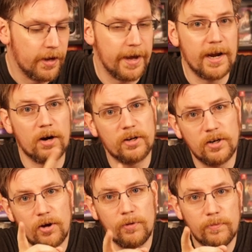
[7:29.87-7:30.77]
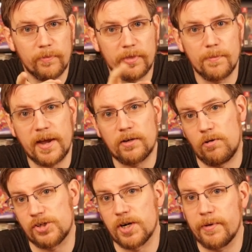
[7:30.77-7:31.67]
And I already know the main
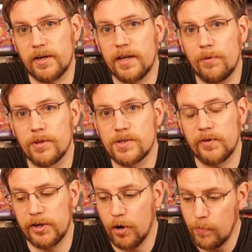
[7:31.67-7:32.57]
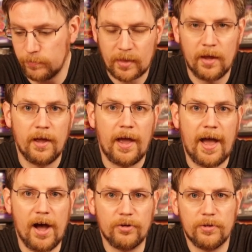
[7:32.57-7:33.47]
question I'm gonna get with this video.
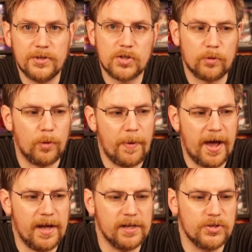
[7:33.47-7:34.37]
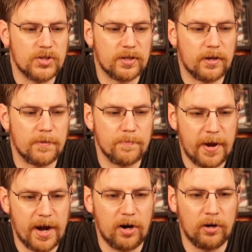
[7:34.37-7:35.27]
How do these thermal pads
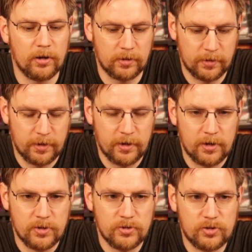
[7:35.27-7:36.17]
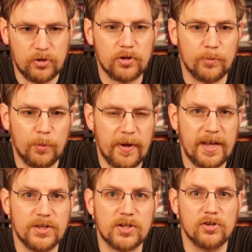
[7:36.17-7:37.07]
compare to thermal
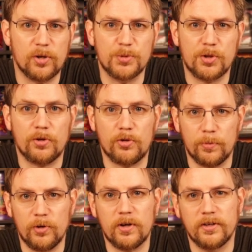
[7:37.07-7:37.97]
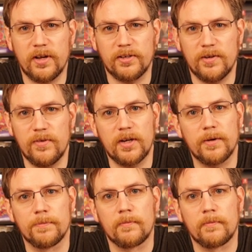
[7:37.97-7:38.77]
paste in terms of their thermal conductivity?